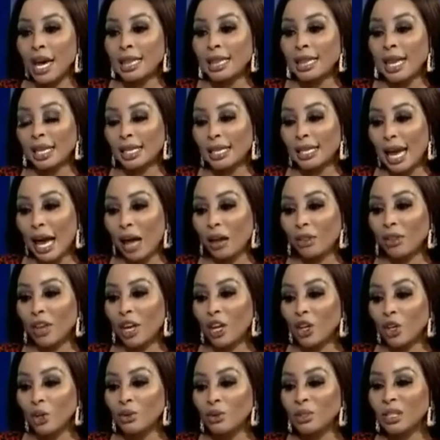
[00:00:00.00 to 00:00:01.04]
that now they
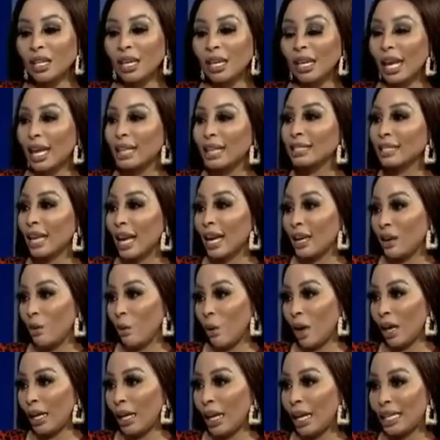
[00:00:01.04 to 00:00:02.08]
use it against
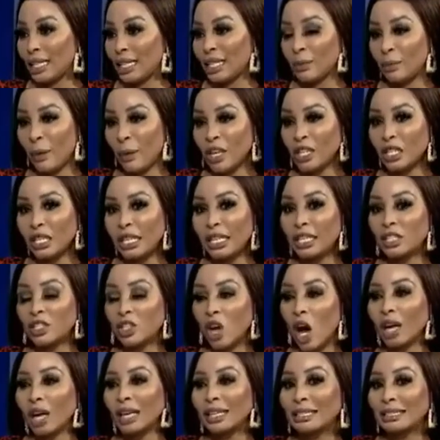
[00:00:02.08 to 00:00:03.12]
anyone, and especially
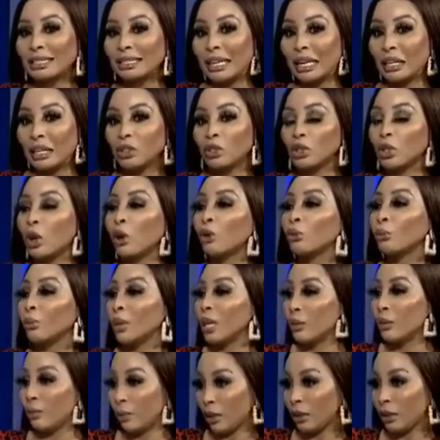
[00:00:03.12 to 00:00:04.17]
darker skinned tone
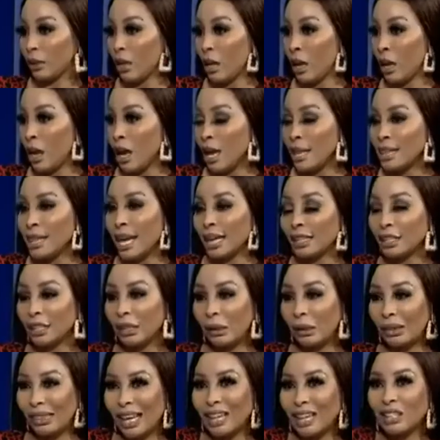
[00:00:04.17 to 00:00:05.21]
people that
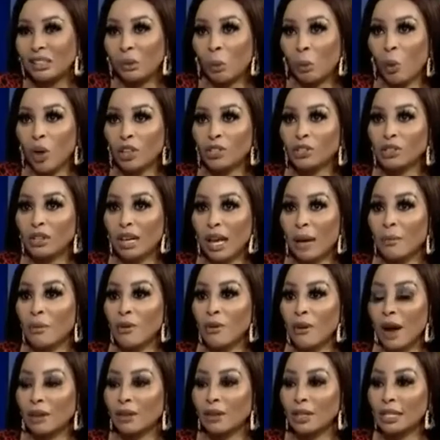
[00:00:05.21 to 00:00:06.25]
then want to come
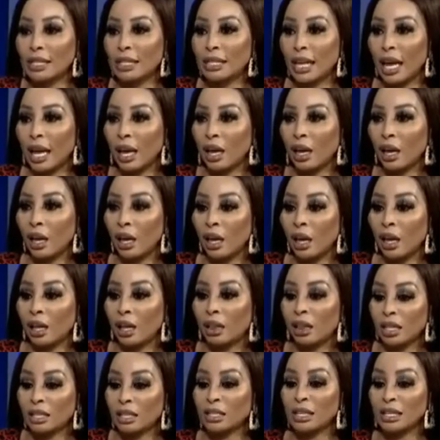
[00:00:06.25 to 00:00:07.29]
around and say,
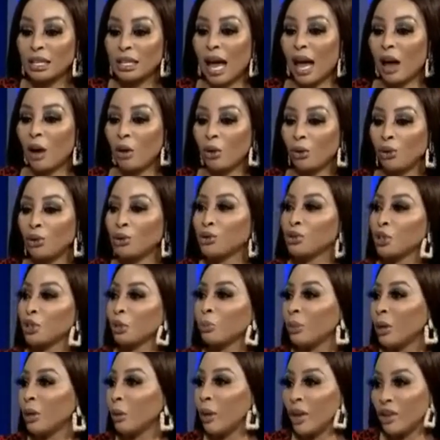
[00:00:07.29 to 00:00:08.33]
this is how you
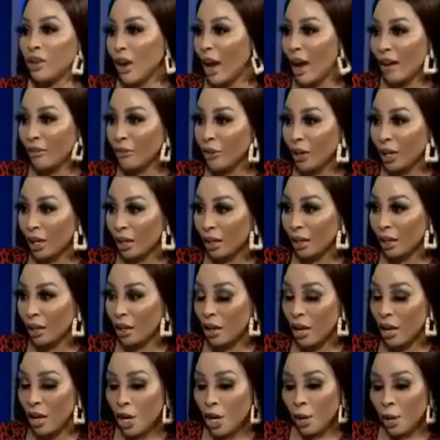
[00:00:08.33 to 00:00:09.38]
should be when you're African.
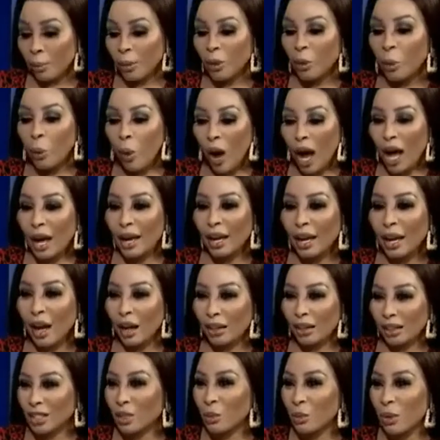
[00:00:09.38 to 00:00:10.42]
But why
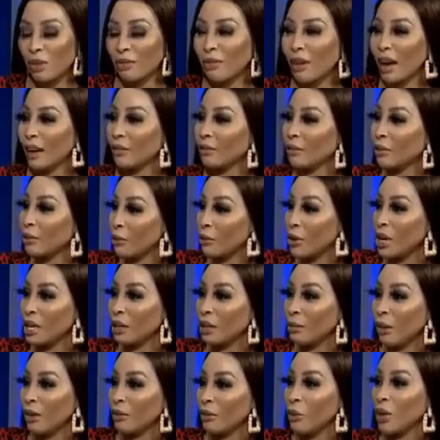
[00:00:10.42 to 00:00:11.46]
did we fight for
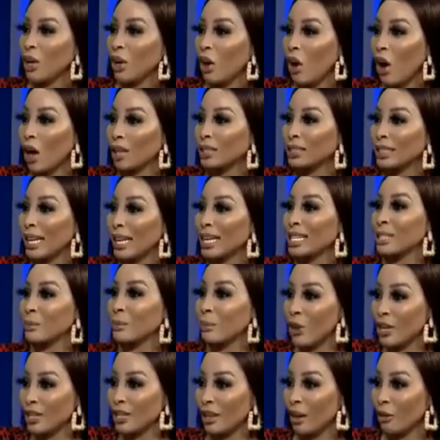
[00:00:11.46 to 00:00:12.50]
freedom if we can't
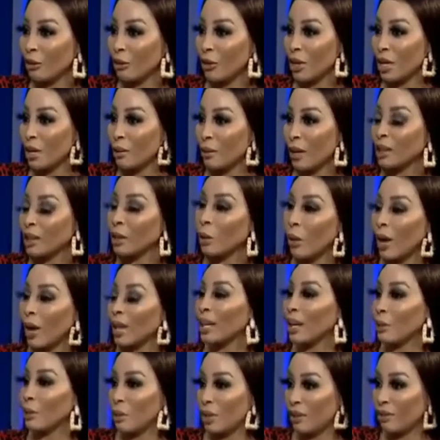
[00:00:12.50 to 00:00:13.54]
express our freedom in the way
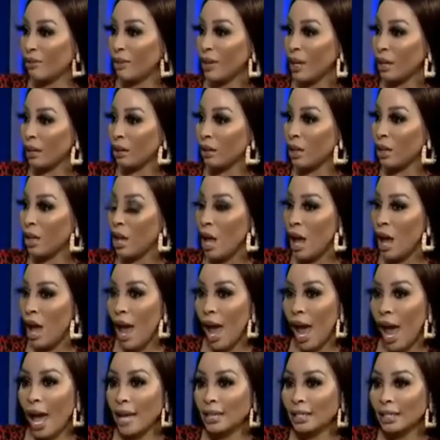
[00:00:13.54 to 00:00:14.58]
that we feel?
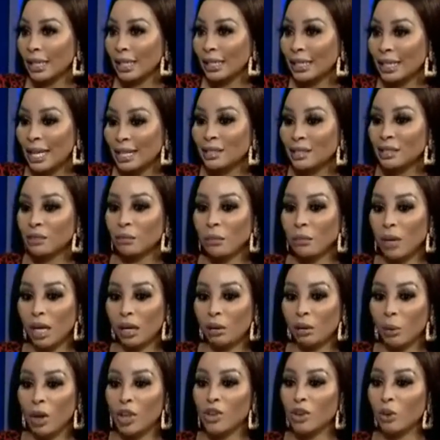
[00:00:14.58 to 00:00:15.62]
And it doesn't
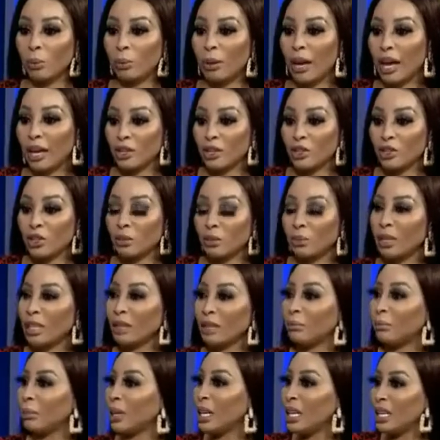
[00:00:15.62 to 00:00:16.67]
mean when you're black you should be
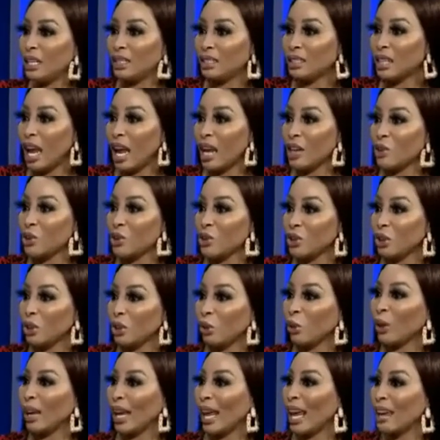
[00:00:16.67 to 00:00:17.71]
in beads and you should
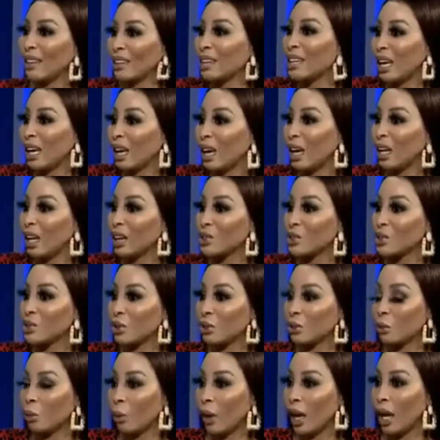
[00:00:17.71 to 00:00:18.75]
look ethnic in a
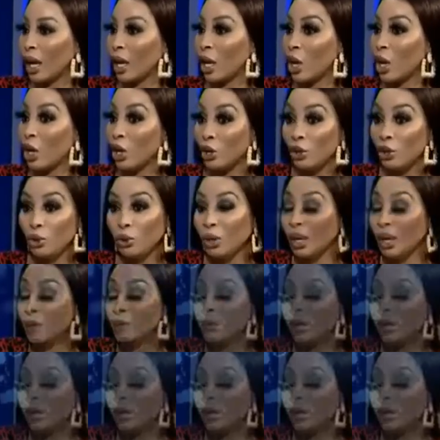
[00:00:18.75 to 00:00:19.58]
certain way. You can